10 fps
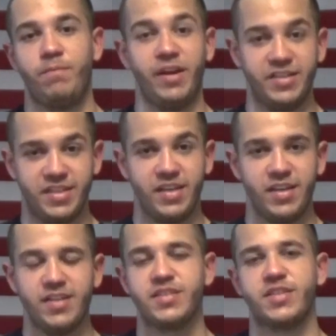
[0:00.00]
Big
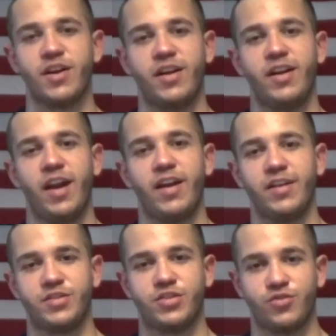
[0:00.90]
Z started to get
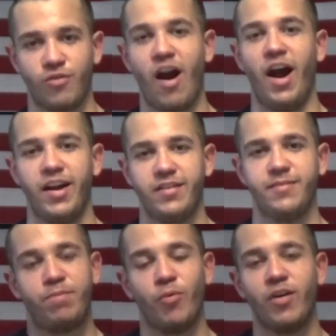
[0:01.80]
his stride.
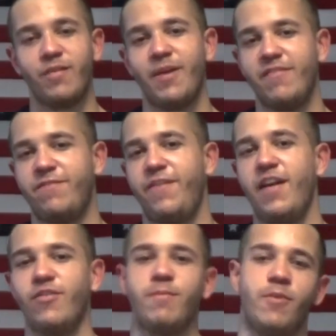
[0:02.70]
But one of my
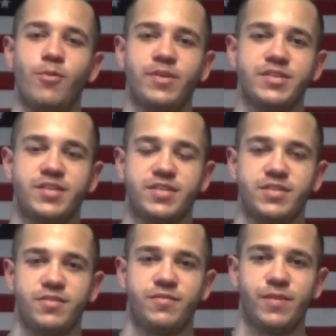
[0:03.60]
favorite moments
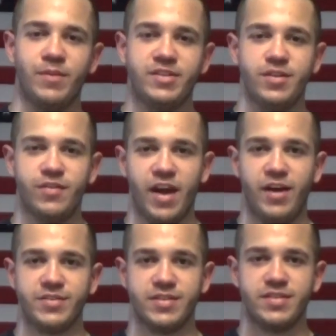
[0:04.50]
from the
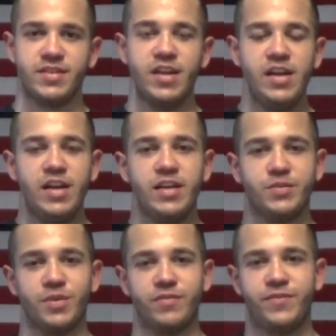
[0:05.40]
2000s
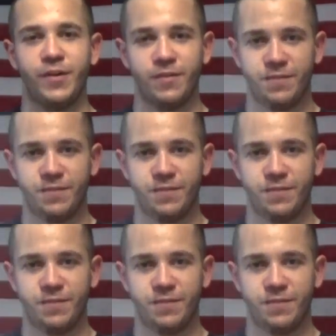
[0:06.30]
is when Phil